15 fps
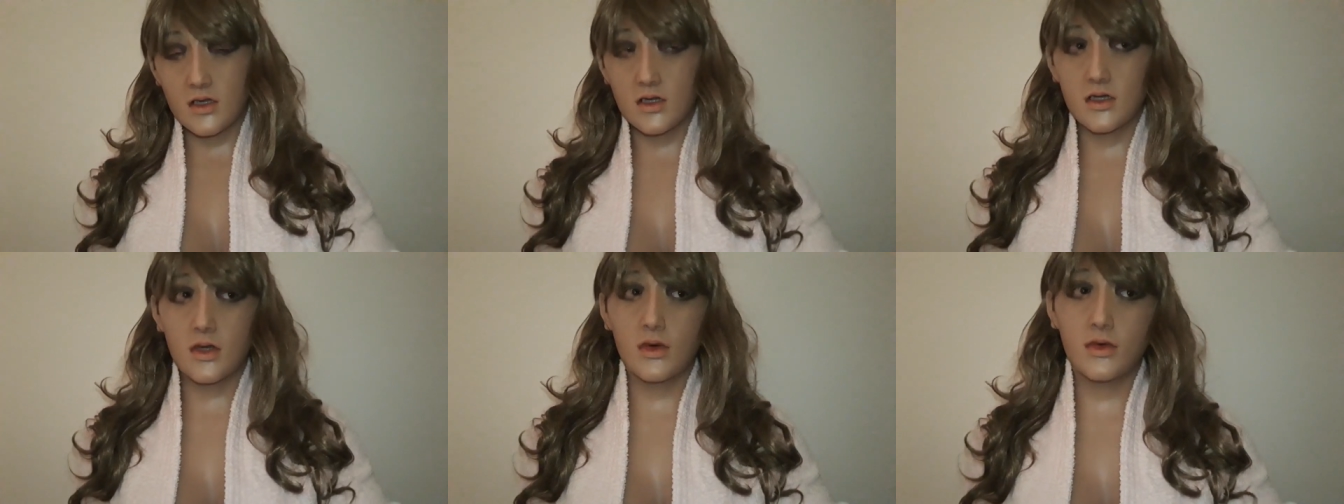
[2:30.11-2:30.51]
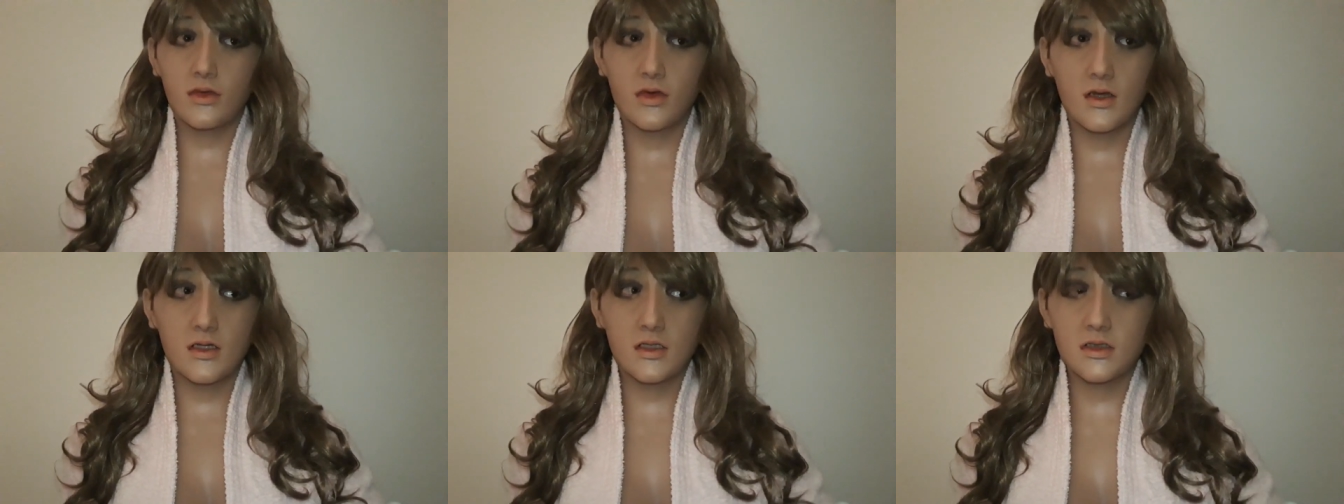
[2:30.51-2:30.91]
I never
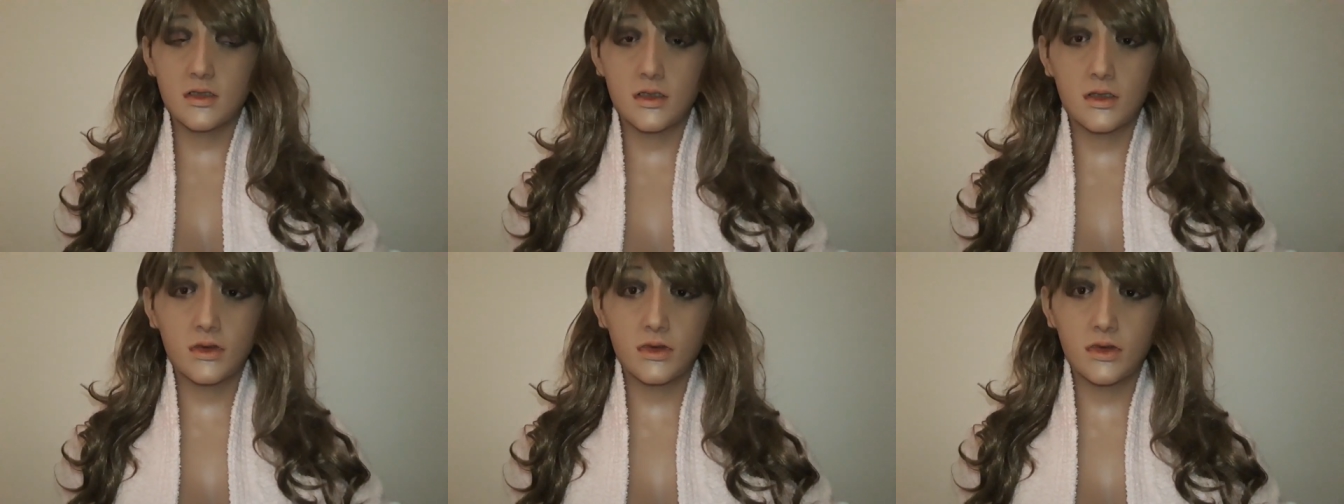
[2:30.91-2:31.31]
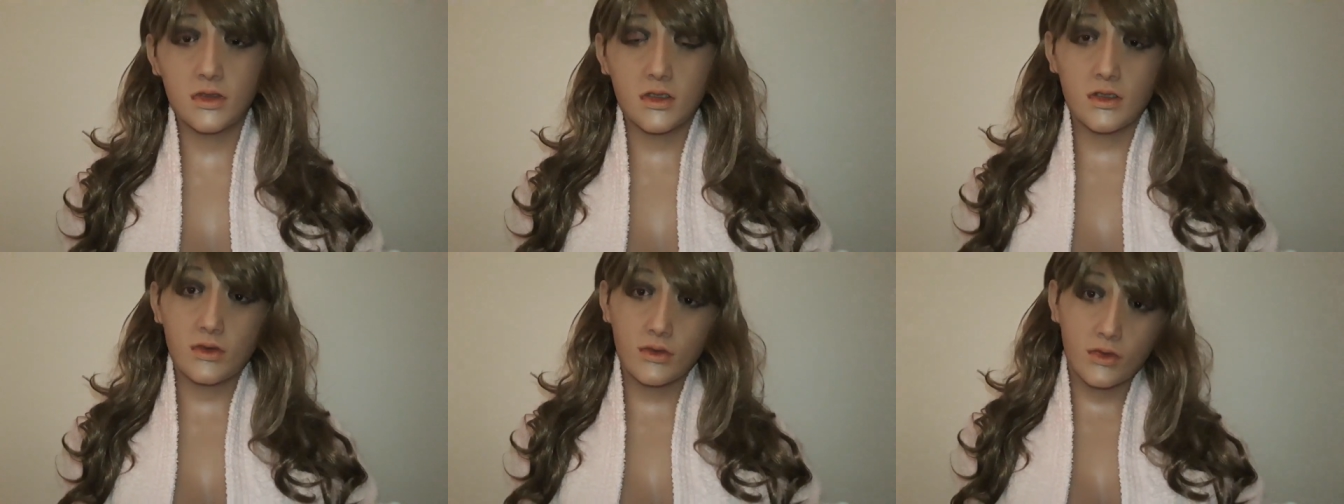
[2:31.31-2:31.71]
found a
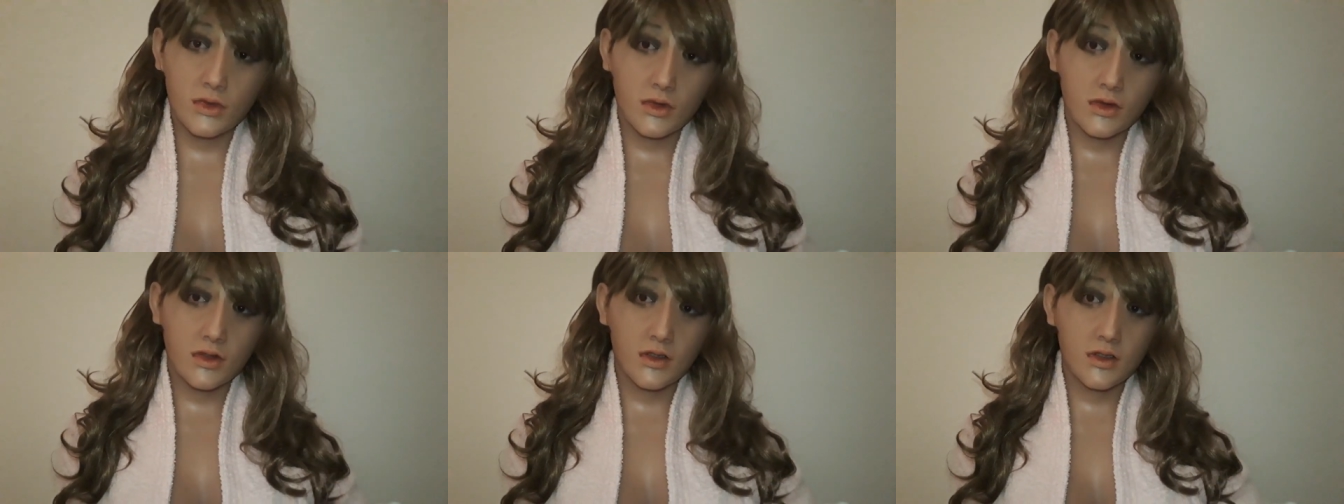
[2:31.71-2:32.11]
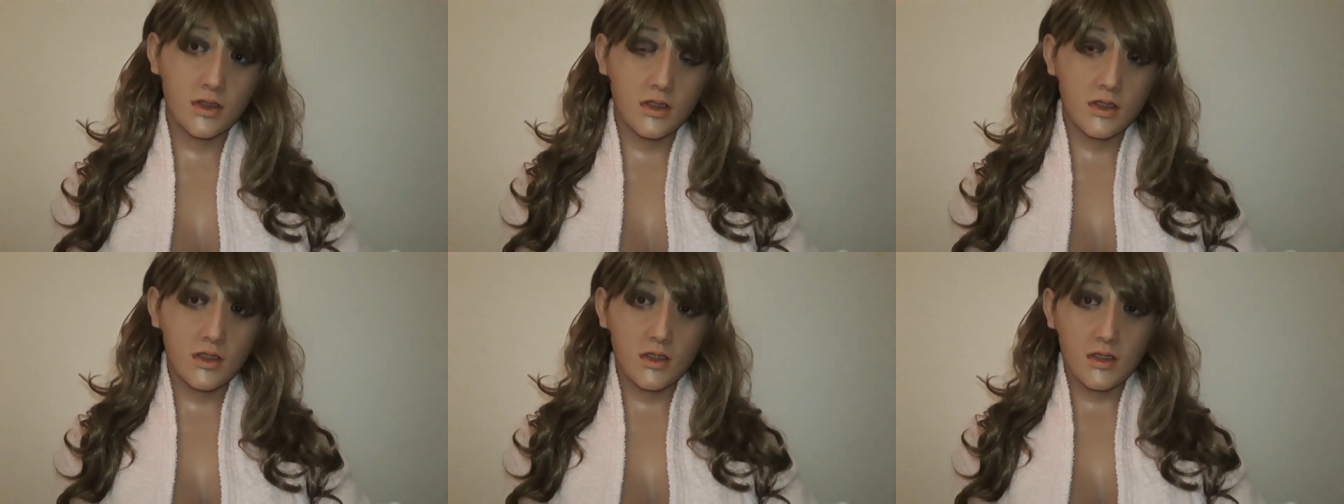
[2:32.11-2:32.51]
solution for,
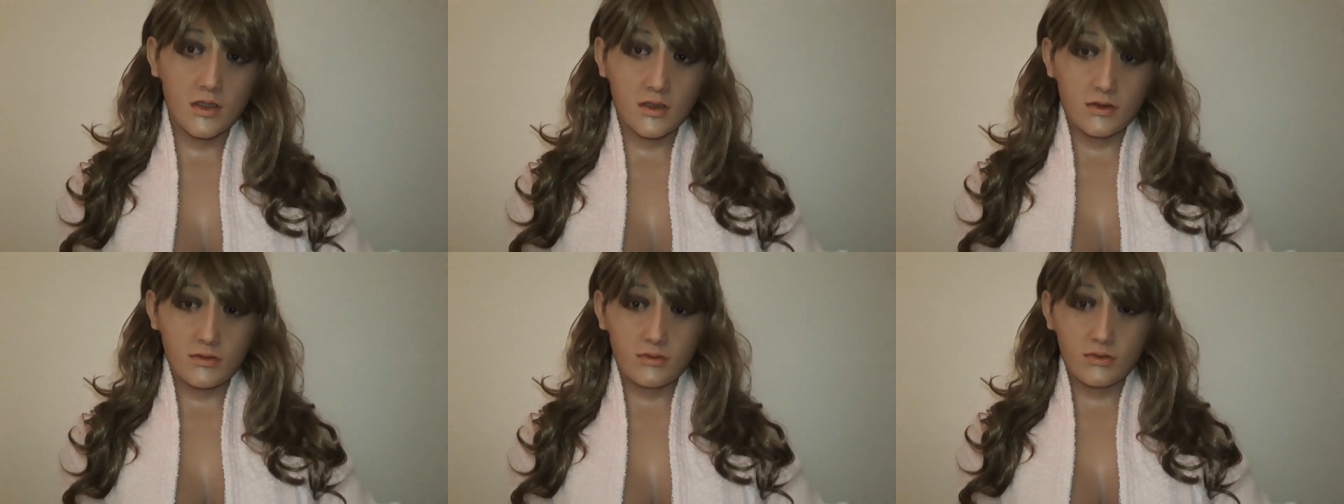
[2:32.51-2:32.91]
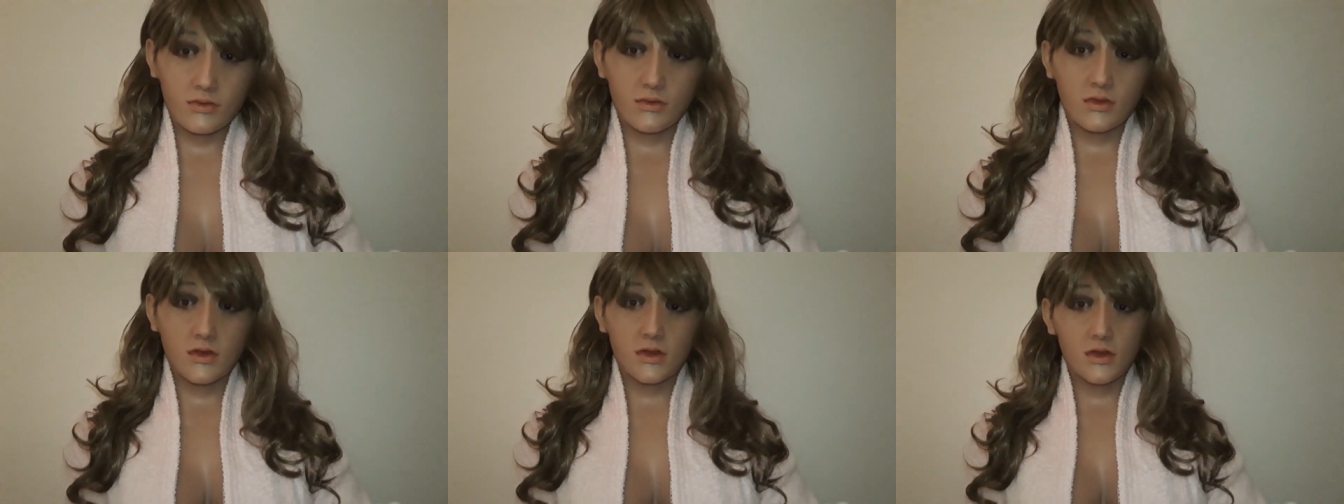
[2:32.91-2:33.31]

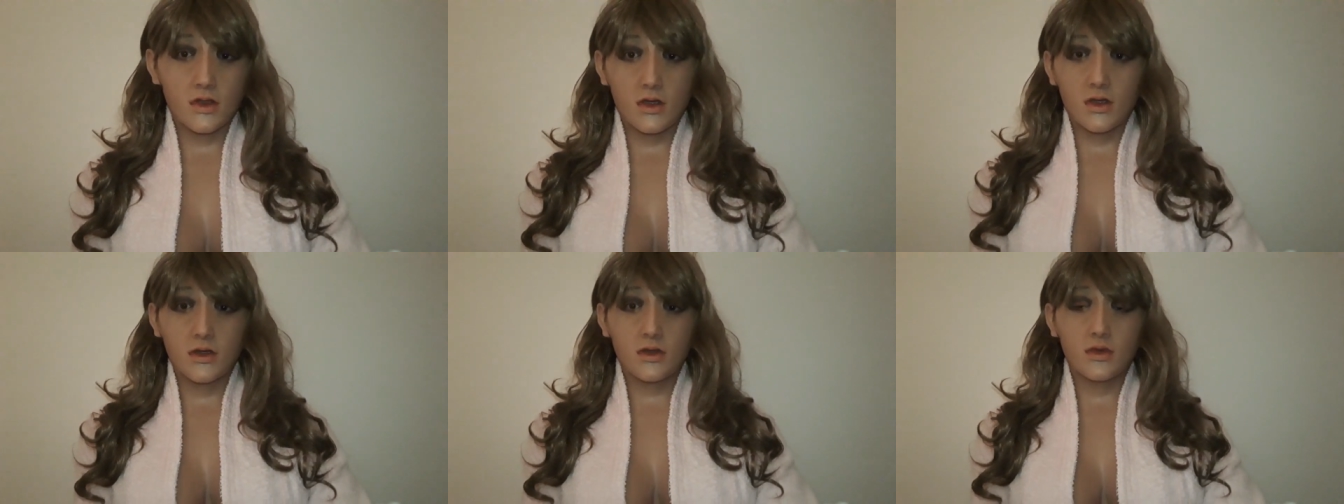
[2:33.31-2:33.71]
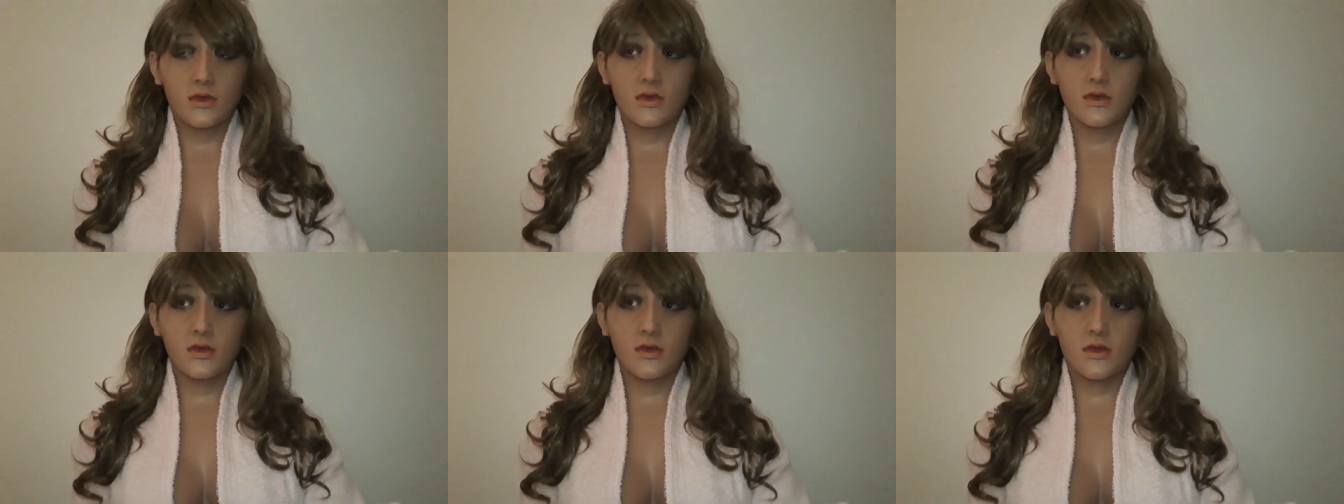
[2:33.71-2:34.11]
you know,
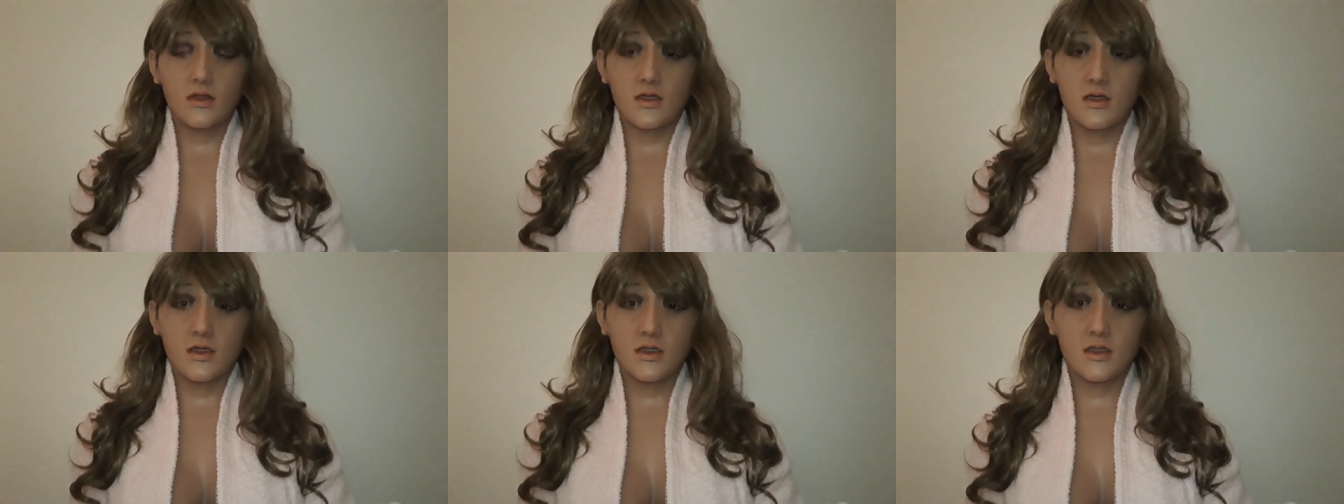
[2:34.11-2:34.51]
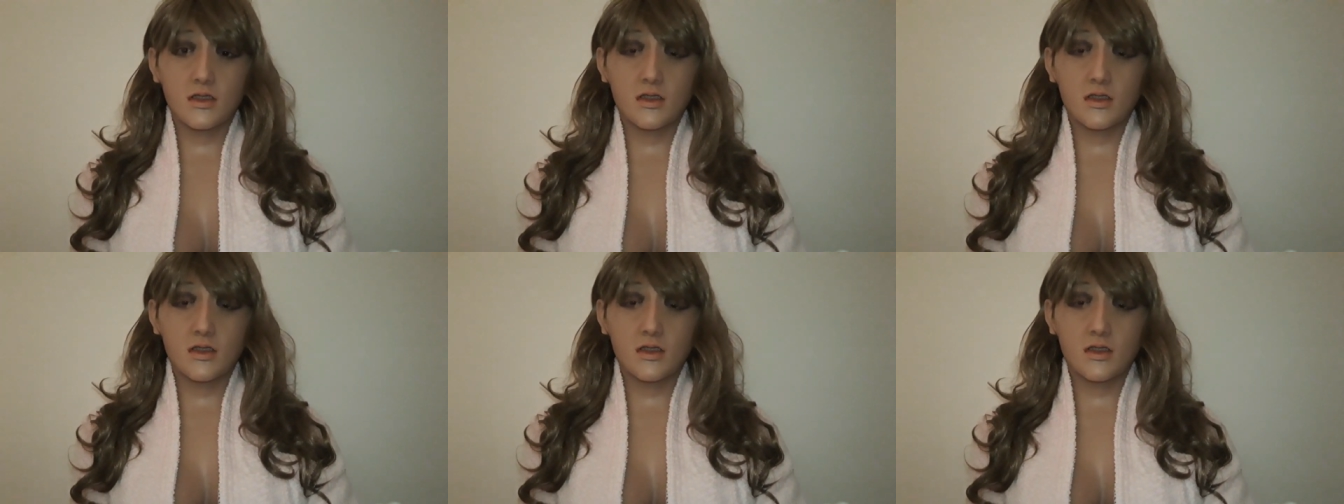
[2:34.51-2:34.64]
like